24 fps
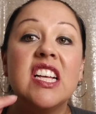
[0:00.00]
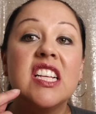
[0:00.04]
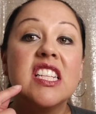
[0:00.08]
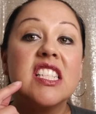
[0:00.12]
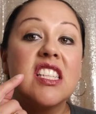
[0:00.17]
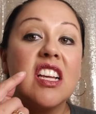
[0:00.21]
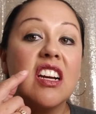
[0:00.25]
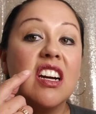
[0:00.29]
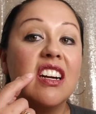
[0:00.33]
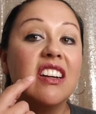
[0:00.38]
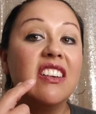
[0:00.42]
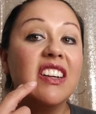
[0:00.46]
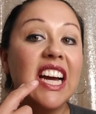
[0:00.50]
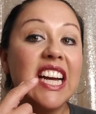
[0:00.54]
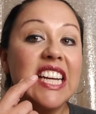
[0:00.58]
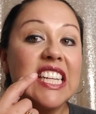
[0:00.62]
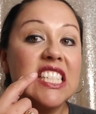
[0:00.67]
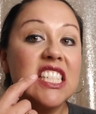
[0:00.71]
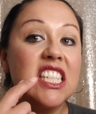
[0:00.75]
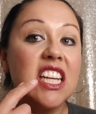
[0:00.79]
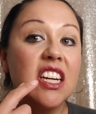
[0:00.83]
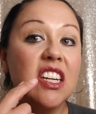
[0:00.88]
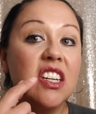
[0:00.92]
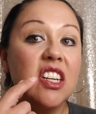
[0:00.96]
So if I
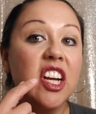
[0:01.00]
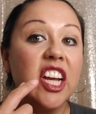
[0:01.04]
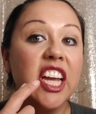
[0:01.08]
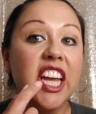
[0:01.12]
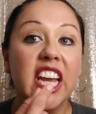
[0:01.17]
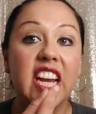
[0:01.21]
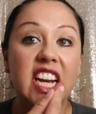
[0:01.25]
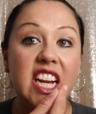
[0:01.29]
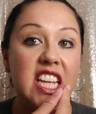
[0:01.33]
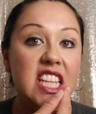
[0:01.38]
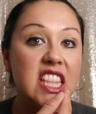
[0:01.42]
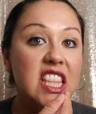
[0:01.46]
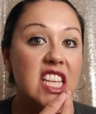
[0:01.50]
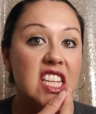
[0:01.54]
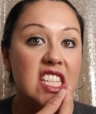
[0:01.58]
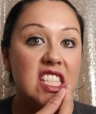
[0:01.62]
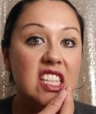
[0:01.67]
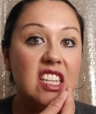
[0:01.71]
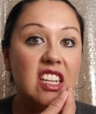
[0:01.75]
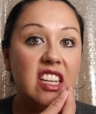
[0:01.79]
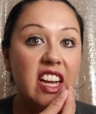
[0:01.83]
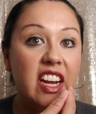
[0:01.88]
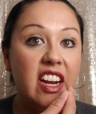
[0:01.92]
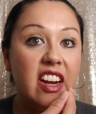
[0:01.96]
don't get in these
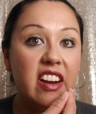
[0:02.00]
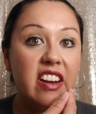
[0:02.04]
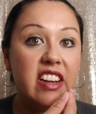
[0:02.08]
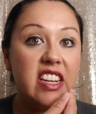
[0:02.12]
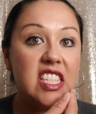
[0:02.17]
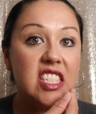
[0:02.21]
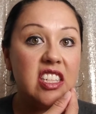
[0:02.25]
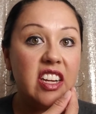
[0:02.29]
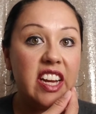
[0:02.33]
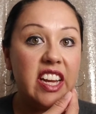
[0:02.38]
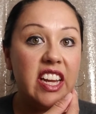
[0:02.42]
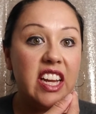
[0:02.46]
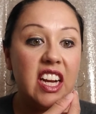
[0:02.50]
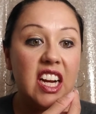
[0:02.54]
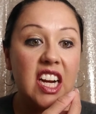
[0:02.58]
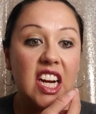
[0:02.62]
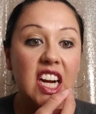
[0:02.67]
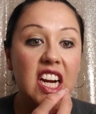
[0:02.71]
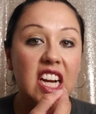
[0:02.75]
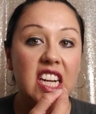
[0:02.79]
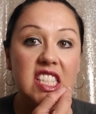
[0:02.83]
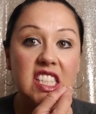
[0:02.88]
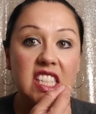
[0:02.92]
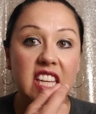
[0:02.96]
little areas right
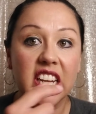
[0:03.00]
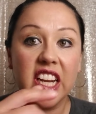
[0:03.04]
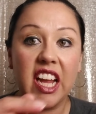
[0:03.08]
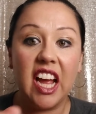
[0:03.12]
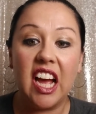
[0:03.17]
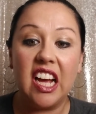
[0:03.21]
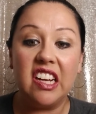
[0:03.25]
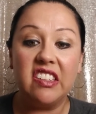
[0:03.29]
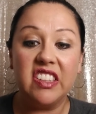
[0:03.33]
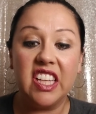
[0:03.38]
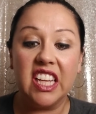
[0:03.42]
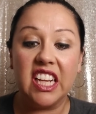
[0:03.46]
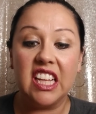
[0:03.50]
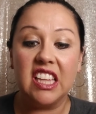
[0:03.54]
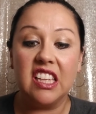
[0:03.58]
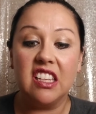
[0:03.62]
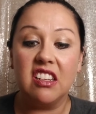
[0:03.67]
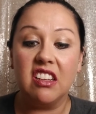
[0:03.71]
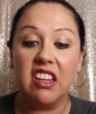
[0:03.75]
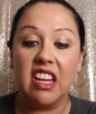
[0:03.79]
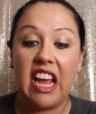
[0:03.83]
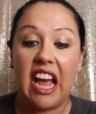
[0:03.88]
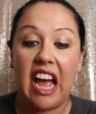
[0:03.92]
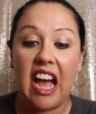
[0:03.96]
here, it's going to have like a
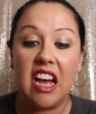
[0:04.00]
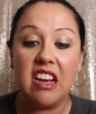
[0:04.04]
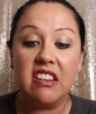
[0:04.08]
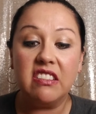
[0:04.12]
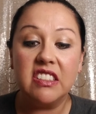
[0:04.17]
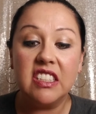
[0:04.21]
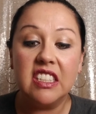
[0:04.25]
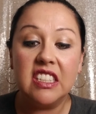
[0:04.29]
little gap.